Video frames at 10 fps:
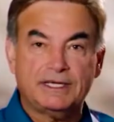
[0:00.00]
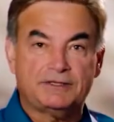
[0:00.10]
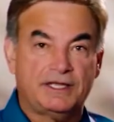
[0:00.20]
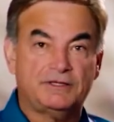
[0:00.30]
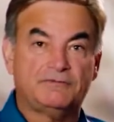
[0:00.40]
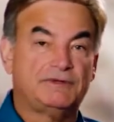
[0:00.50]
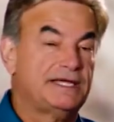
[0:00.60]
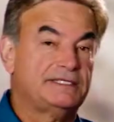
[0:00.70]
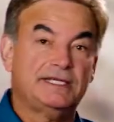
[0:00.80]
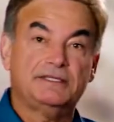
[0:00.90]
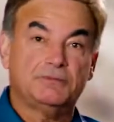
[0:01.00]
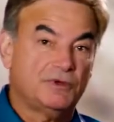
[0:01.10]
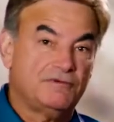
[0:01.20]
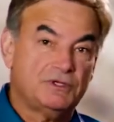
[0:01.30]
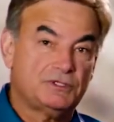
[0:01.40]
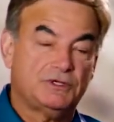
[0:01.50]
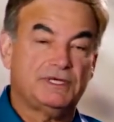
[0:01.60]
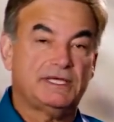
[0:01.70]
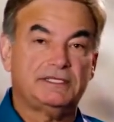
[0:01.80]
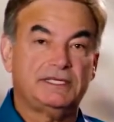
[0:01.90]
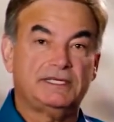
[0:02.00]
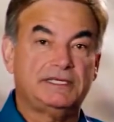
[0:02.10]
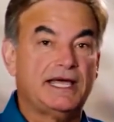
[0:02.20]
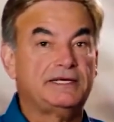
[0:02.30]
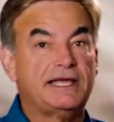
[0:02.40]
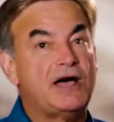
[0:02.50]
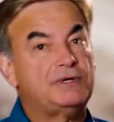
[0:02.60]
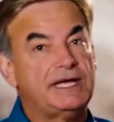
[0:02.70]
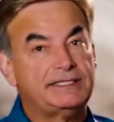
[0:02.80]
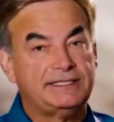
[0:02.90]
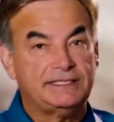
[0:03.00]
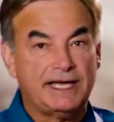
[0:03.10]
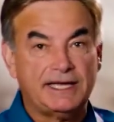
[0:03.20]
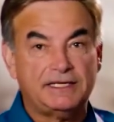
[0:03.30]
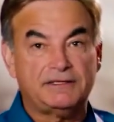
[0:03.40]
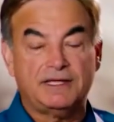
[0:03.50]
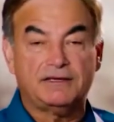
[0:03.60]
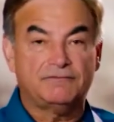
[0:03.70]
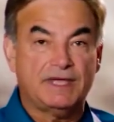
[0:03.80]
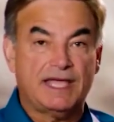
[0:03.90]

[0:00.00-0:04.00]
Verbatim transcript: the age of 19 the previous year in 1989, now in 1990 at the end of that